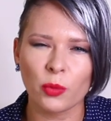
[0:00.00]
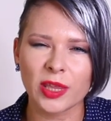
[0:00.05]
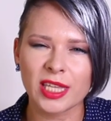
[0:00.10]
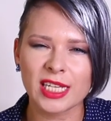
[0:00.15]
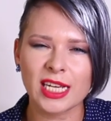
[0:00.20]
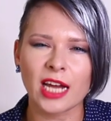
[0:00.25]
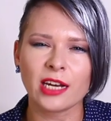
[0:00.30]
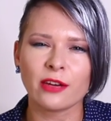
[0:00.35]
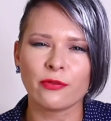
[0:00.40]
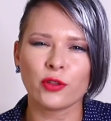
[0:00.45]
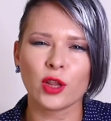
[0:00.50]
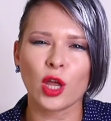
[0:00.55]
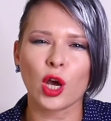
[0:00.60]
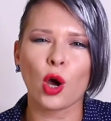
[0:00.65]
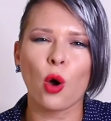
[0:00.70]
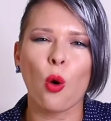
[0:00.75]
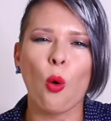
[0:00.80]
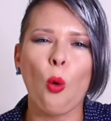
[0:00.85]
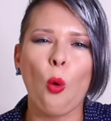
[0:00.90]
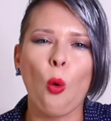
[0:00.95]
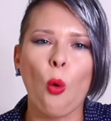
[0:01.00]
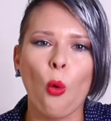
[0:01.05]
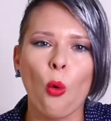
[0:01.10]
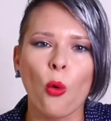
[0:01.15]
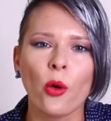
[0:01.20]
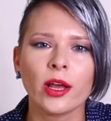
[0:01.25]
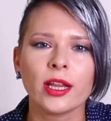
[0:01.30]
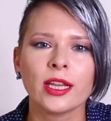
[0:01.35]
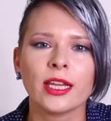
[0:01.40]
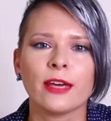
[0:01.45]
with kind of like
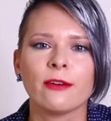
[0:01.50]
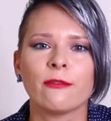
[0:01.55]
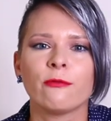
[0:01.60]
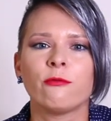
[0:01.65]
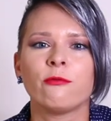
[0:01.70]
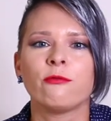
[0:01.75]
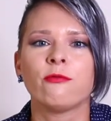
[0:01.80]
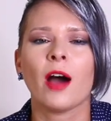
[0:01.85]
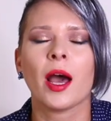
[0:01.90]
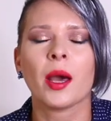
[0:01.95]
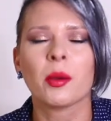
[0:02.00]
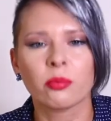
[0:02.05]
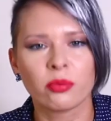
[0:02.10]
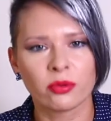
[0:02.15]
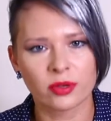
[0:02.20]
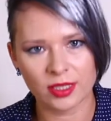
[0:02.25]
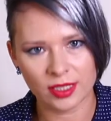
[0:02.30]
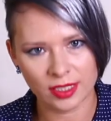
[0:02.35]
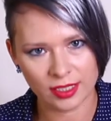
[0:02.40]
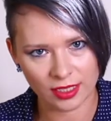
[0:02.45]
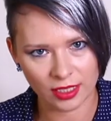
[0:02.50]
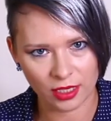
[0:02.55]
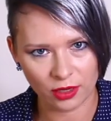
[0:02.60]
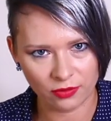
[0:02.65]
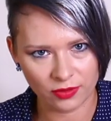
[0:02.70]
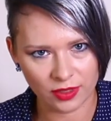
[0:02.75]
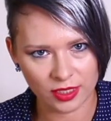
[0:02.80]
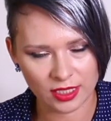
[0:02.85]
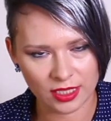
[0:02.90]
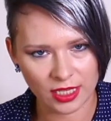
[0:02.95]
oily vibrancy
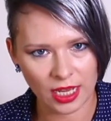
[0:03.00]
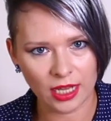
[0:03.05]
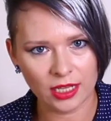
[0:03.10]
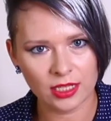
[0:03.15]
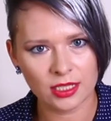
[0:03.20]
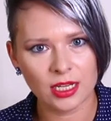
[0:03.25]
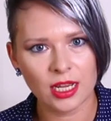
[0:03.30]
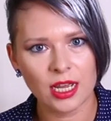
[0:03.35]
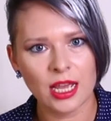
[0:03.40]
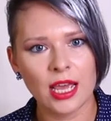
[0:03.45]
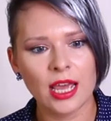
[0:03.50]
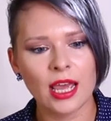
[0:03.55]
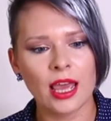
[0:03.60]
of the scent.